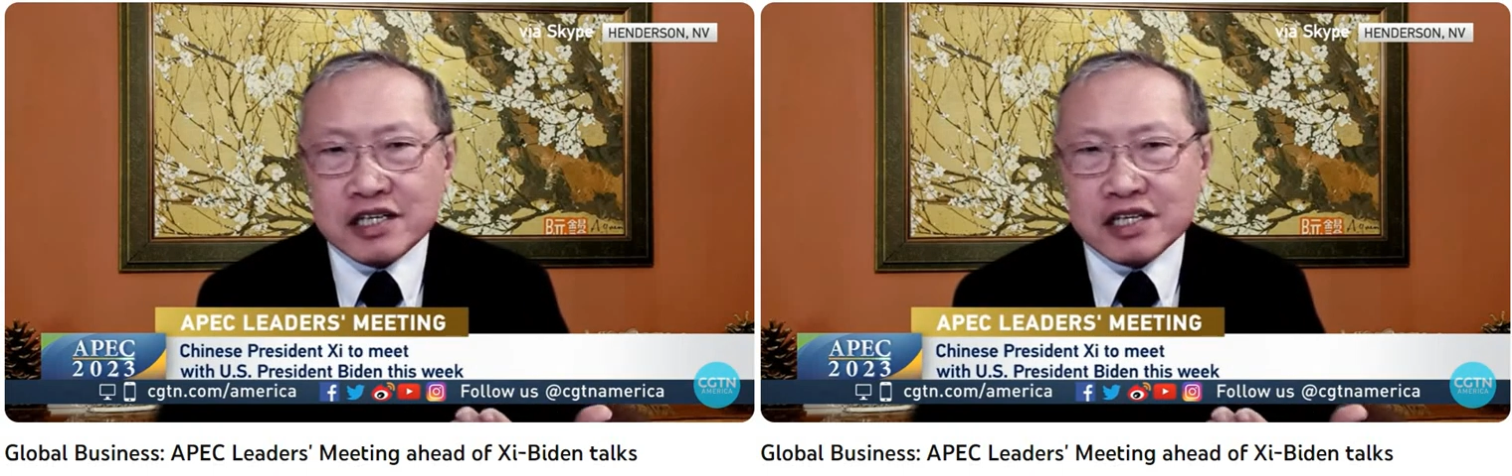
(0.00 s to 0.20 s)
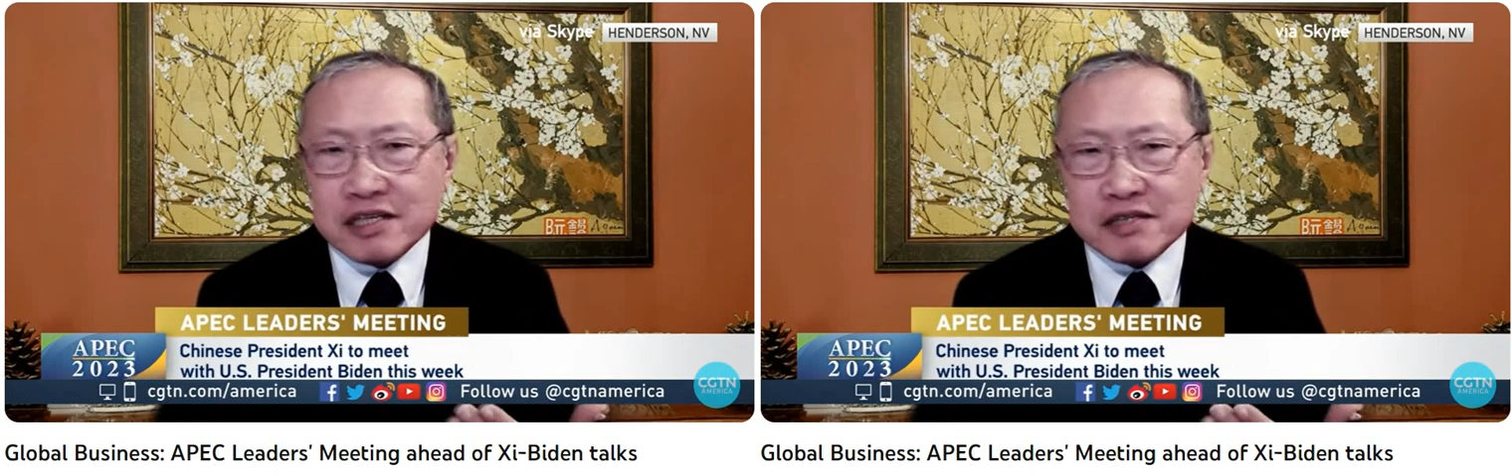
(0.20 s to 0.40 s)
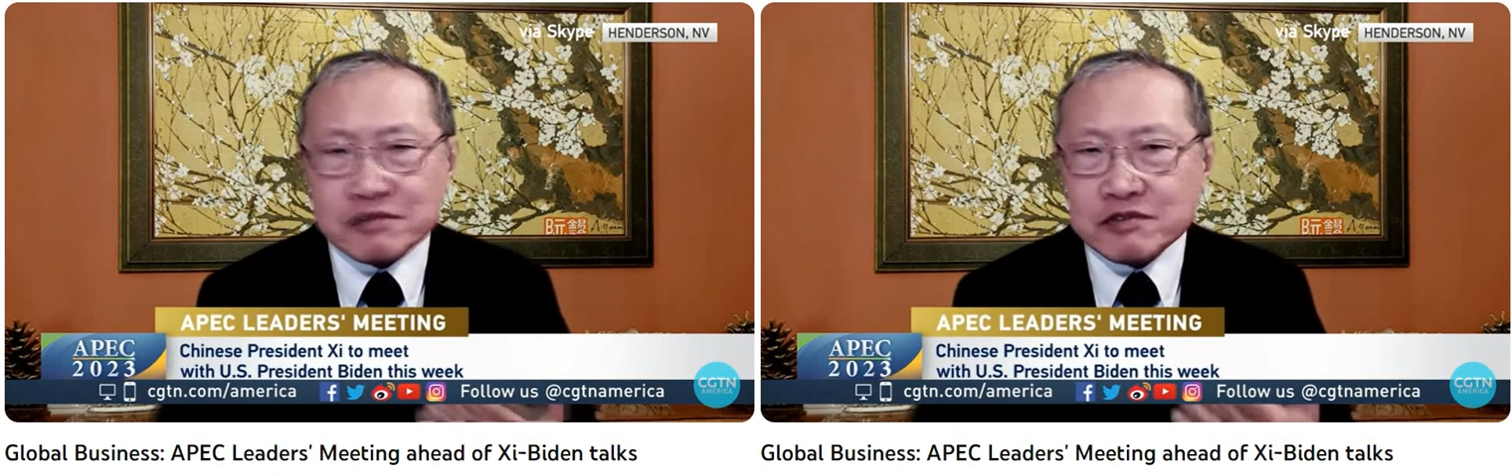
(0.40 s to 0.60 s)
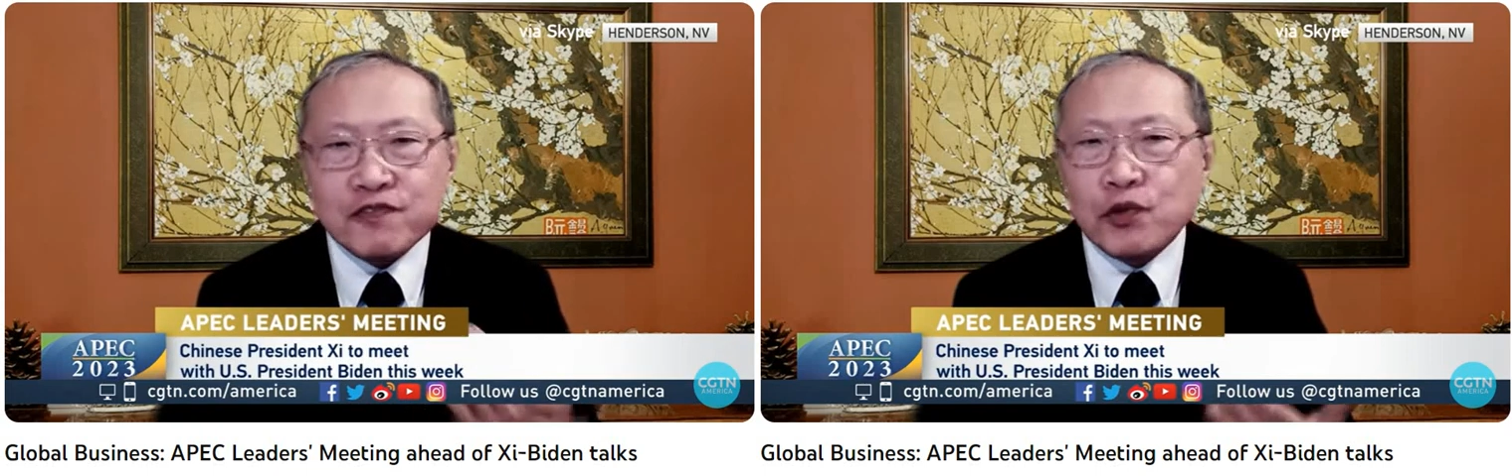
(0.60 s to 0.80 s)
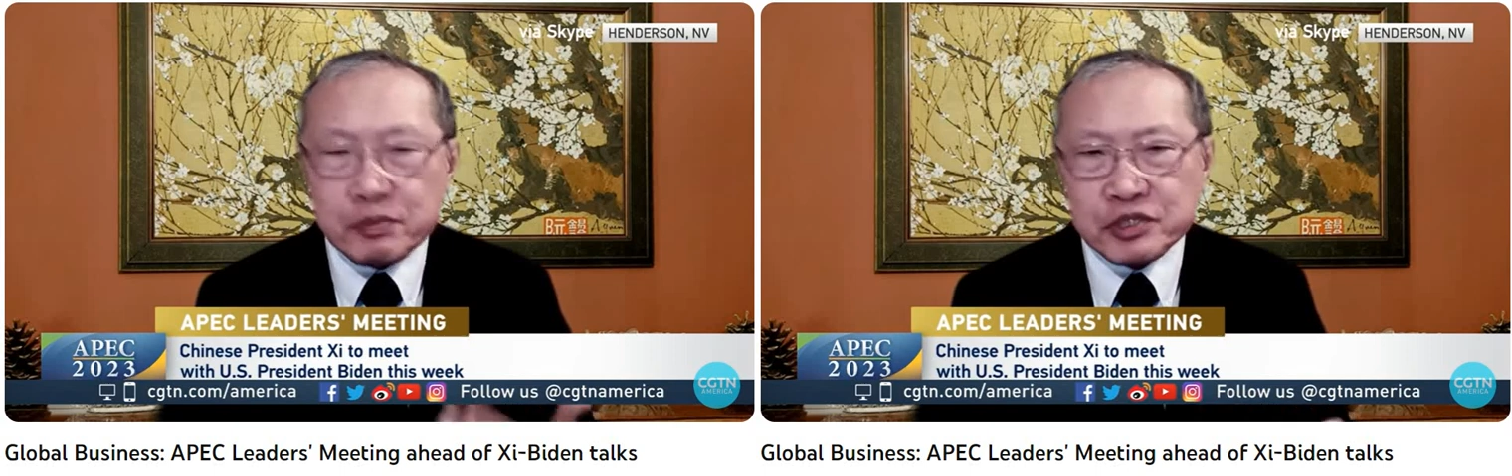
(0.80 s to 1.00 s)

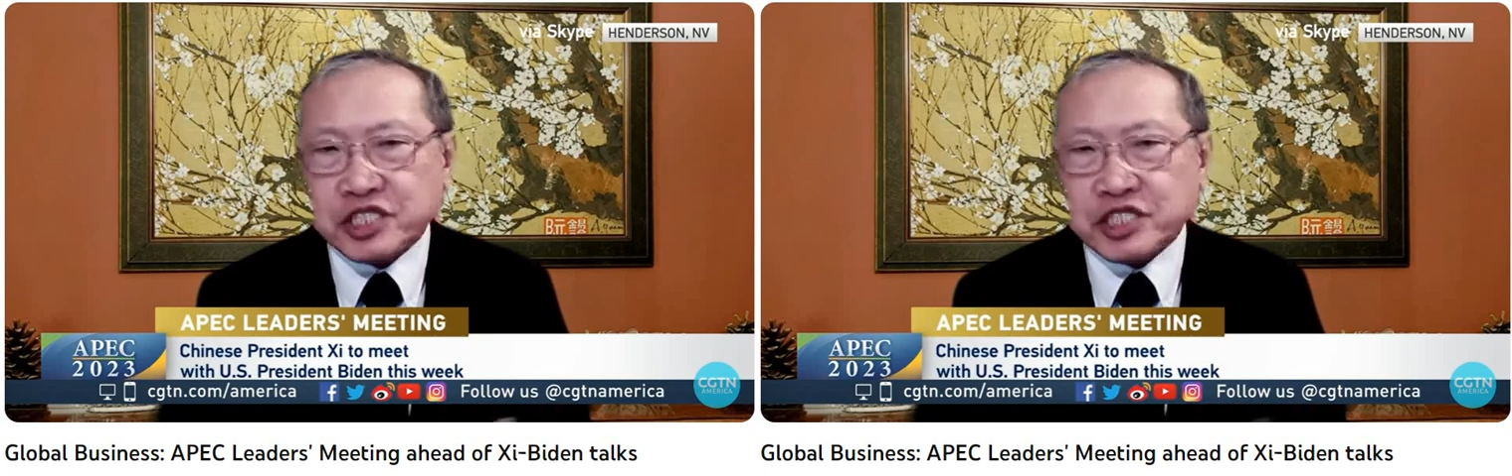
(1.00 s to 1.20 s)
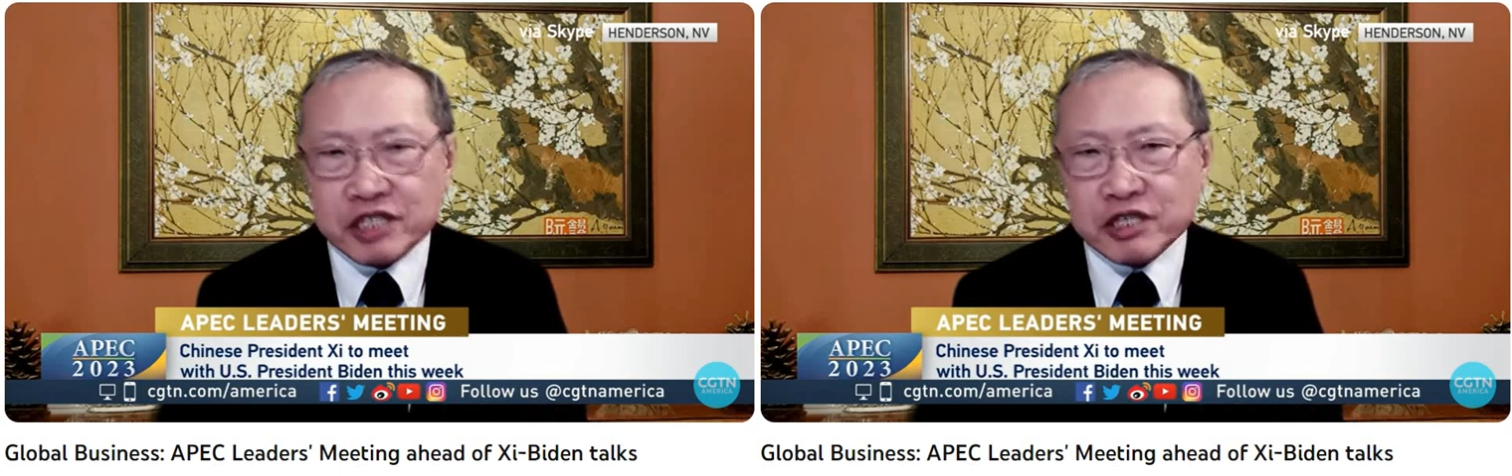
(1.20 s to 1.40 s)
40% uh,